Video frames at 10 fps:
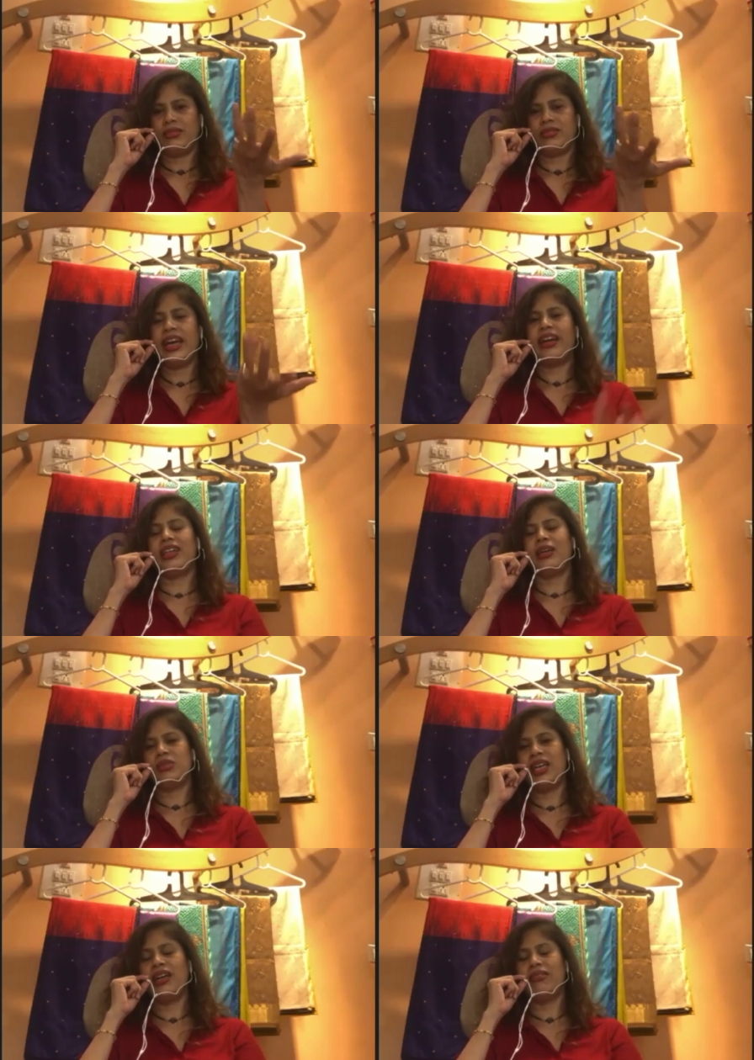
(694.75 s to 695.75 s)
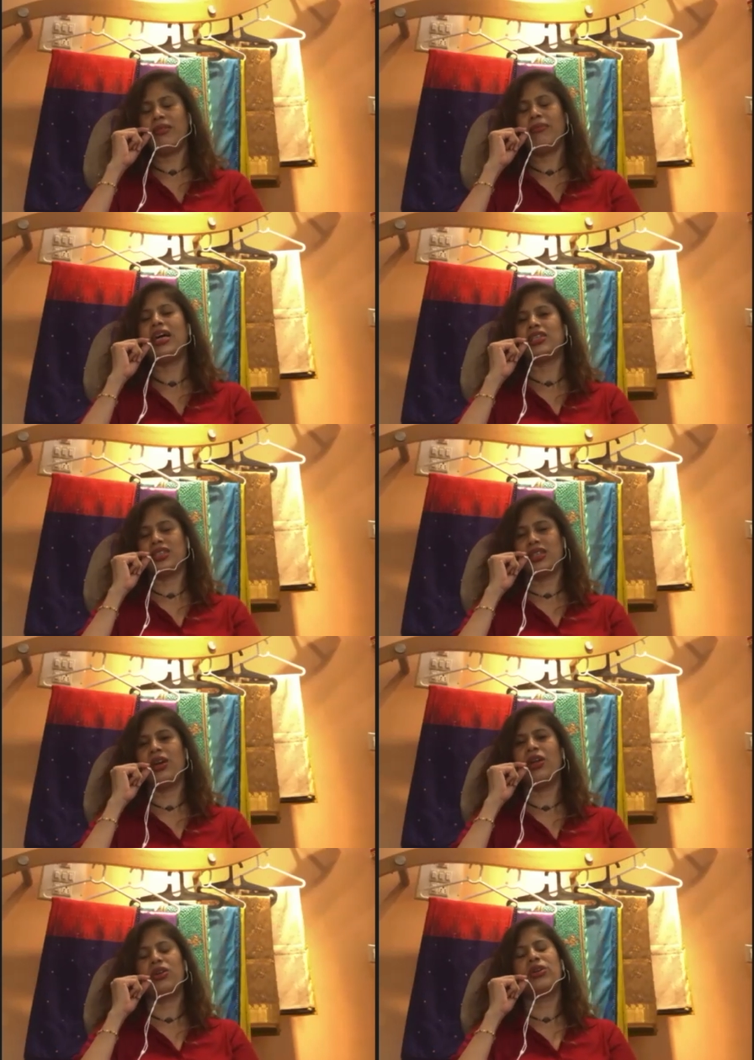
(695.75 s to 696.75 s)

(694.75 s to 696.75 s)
carry themselves matters a lot.